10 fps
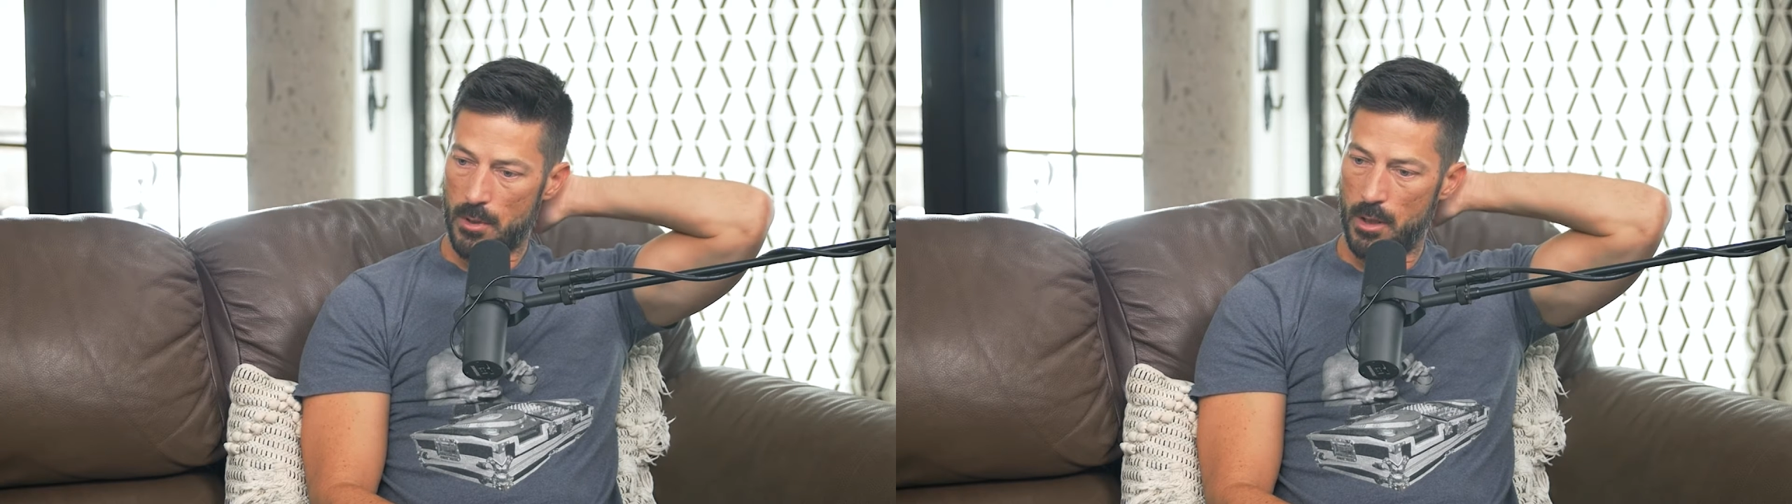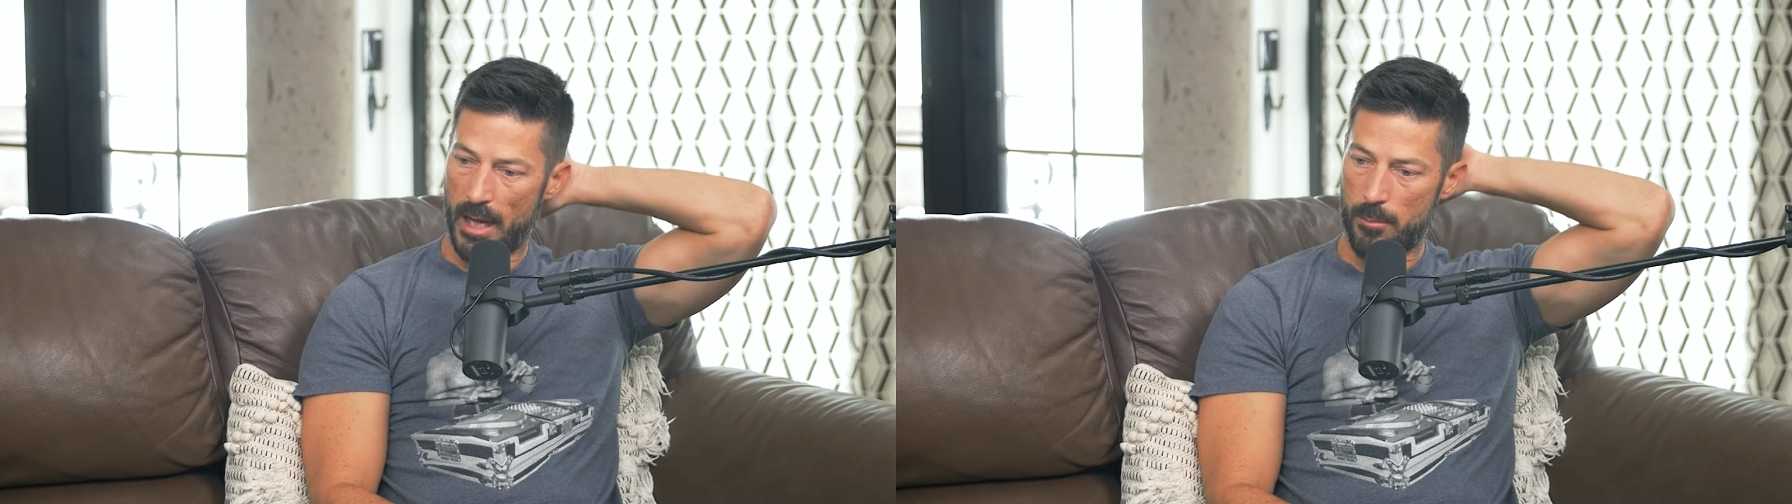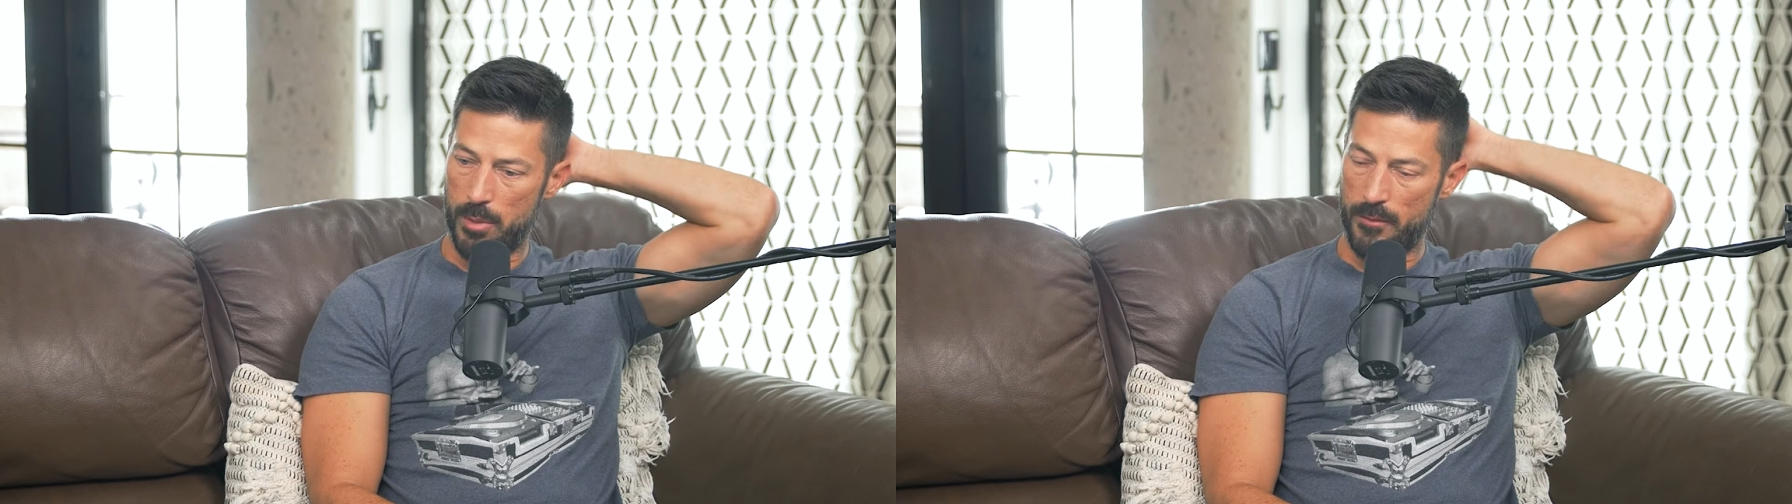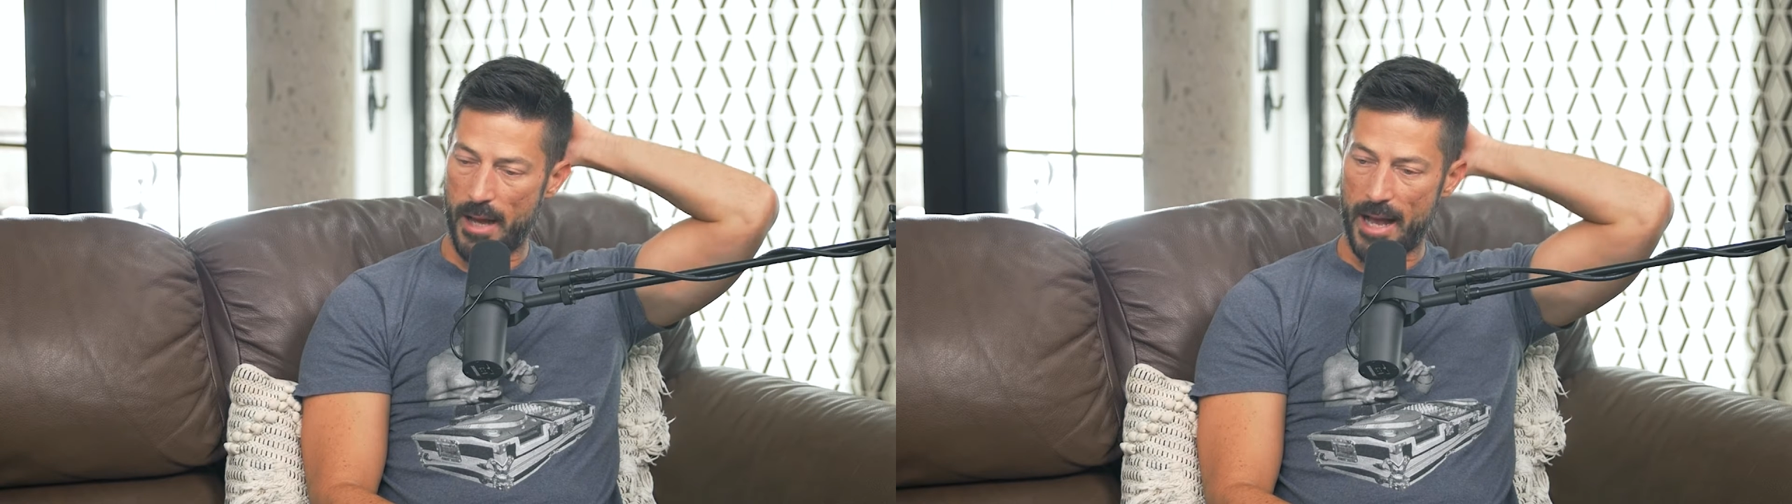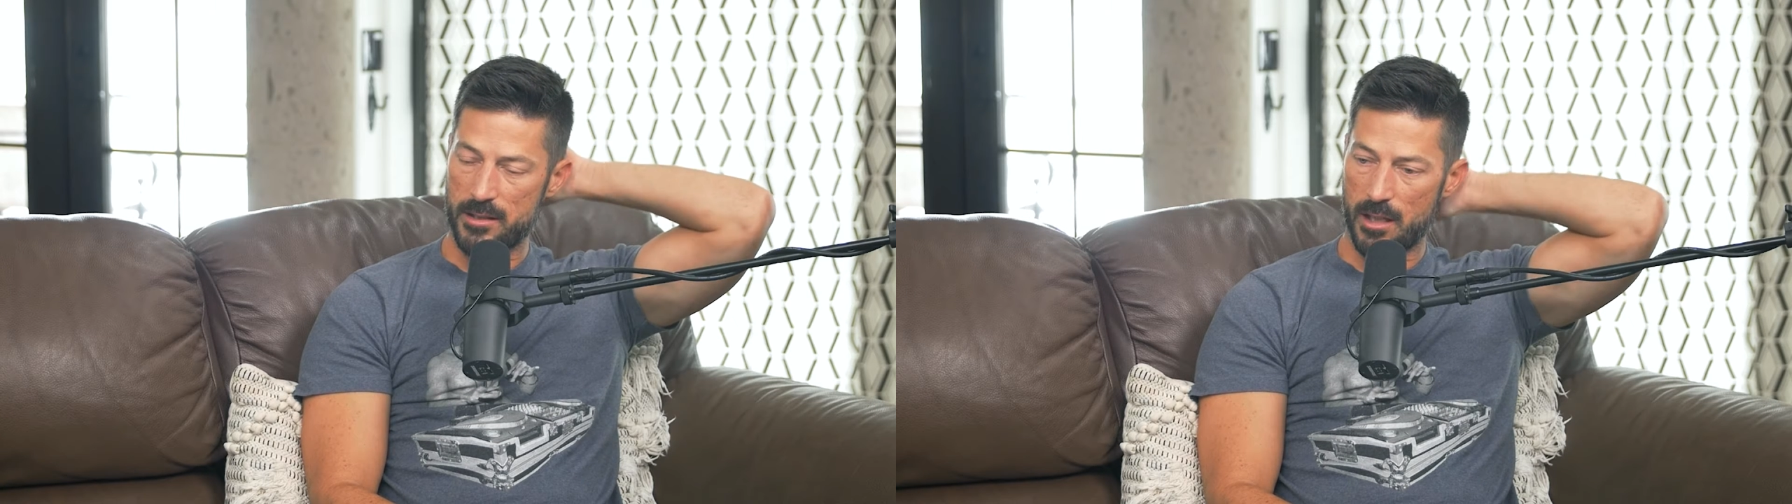like above
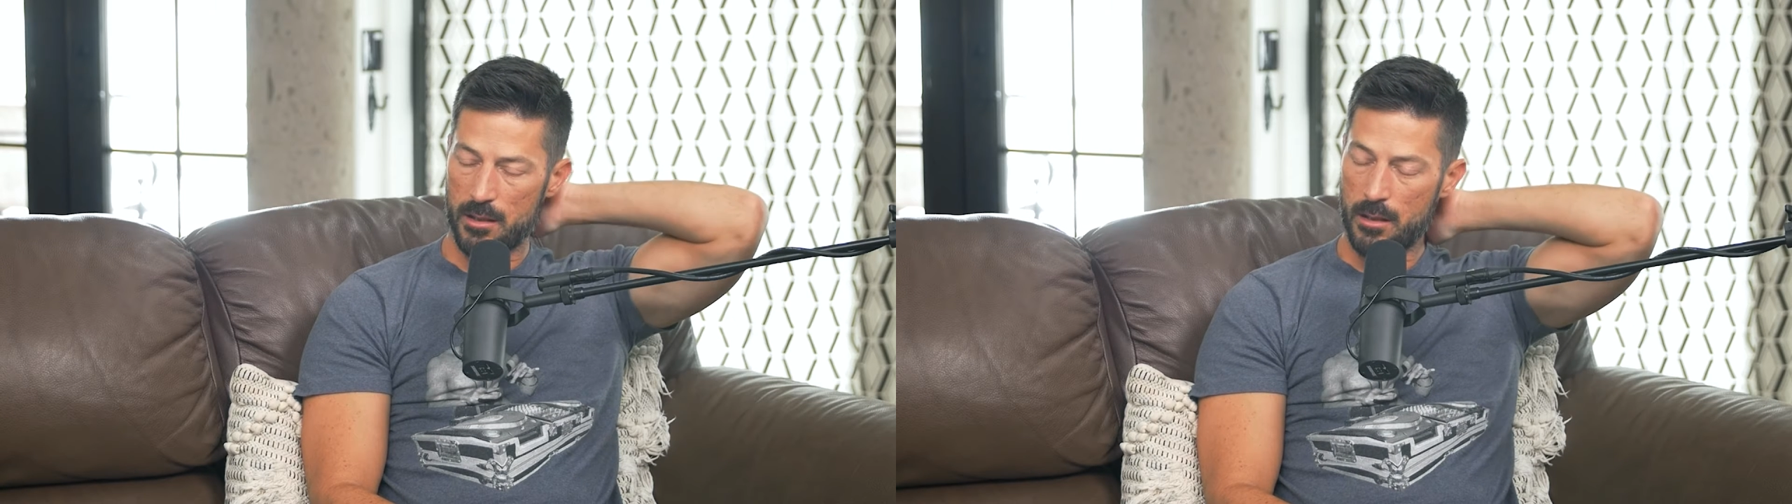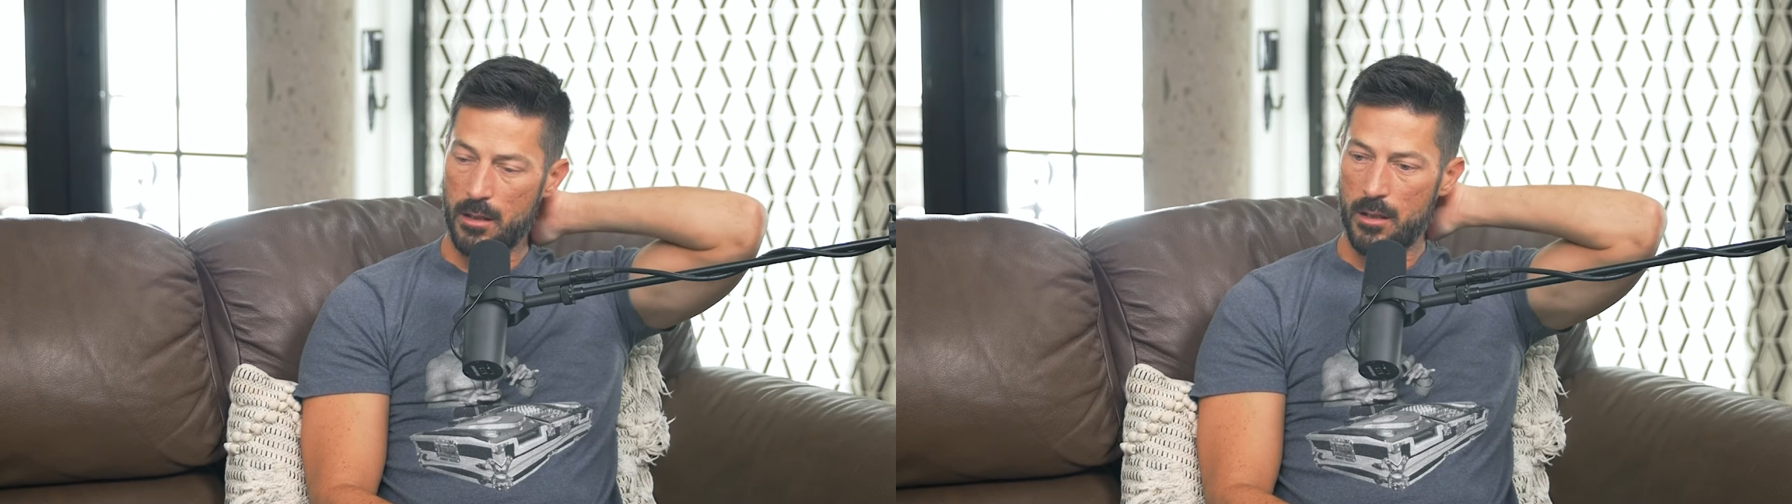asking.